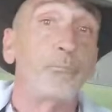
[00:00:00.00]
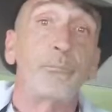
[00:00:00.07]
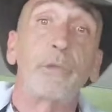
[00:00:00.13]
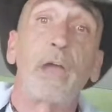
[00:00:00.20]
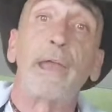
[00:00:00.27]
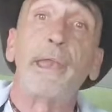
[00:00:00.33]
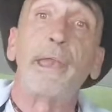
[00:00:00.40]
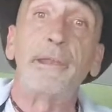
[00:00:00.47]

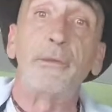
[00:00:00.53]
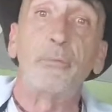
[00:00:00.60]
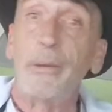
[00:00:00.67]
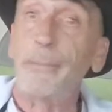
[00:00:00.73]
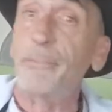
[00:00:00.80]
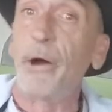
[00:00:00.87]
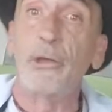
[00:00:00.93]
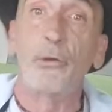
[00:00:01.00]
got any
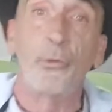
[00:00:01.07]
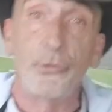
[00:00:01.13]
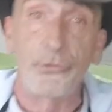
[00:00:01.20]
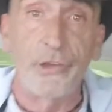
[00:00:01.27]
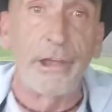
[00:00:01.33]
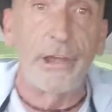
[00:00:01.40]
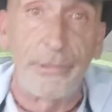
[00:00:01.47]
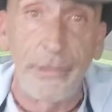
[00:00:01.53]

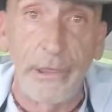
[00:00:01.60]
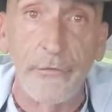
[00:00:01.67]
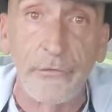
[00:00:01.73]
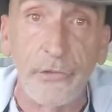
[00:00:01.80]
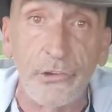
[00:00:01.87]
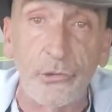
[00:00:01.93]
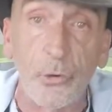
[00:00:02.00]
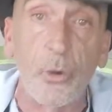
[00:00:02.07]
rebuttals, anything of
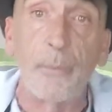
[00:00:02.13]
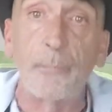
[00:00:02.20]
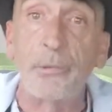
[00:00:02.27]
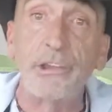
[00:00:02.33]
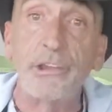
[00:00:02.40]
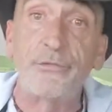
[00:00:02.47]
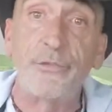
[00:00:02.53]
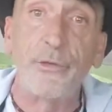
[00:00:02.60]
the sort,
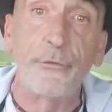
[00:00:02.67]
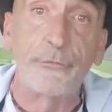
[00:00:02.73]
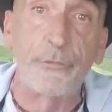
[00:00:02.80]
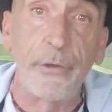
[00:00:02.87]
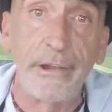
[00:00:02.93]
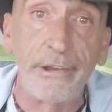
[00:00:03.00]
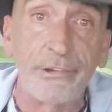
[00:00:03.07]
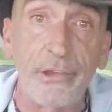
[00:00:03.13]
please feel
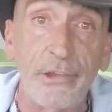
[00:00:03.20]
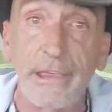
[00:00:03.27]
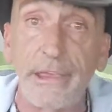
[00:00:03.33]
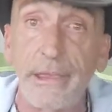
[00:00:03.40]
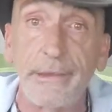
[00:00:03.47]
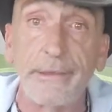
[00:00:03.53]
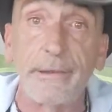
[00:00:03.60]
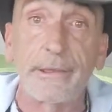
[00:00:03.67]
free to say
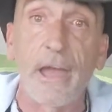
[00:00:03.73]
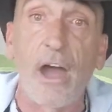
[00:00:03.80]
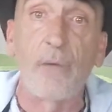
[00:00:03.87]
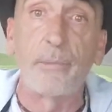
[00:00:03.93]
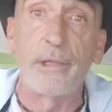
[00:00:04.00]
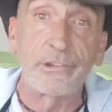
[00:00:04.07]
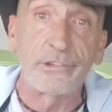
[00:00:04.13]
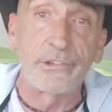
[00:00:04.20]
it in the
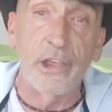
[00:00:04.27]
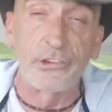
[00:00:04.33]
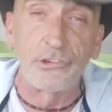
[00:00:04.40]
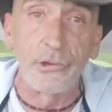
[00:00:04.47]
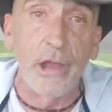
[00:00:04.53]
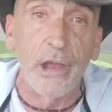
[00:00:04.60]
comment section.